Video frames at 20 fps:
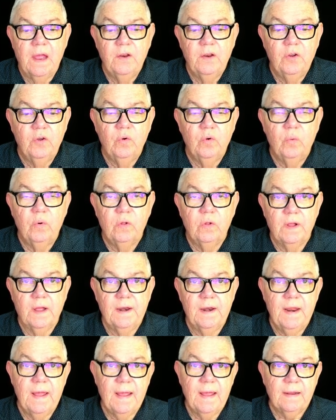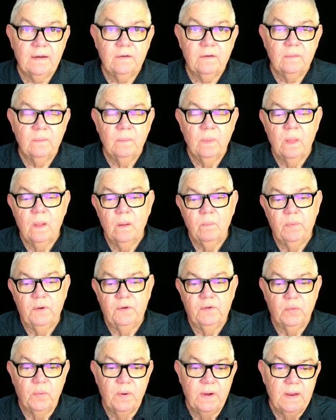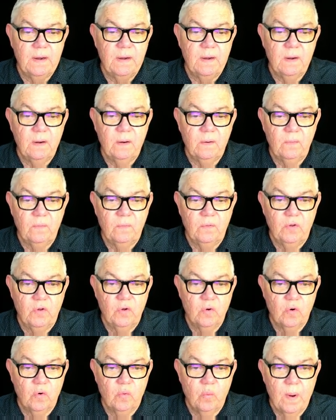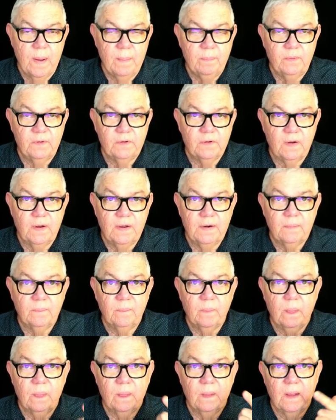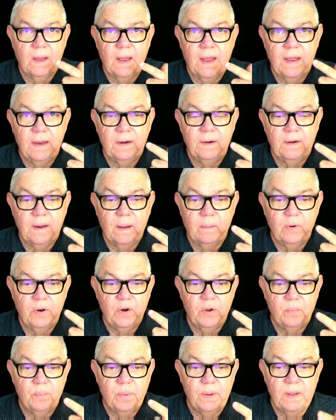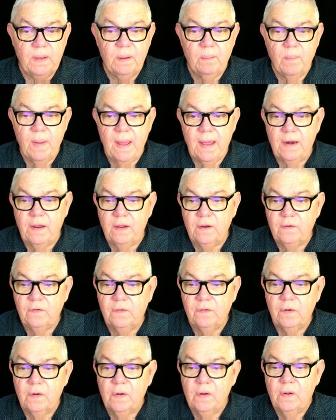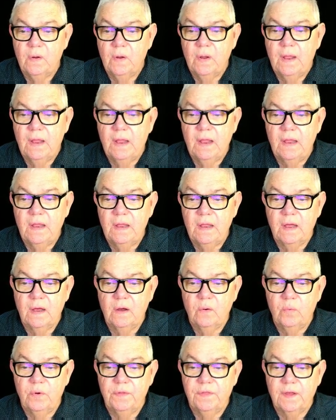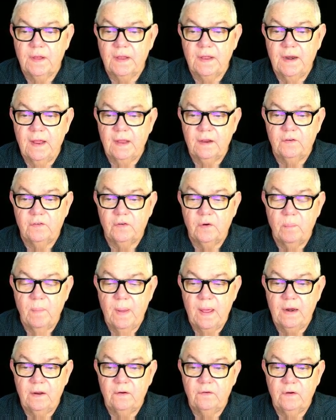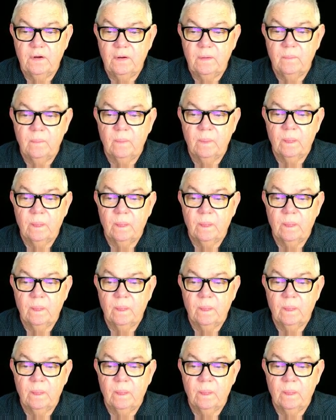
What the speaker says: and you will connect between your website and WP Manage here with the connection manager.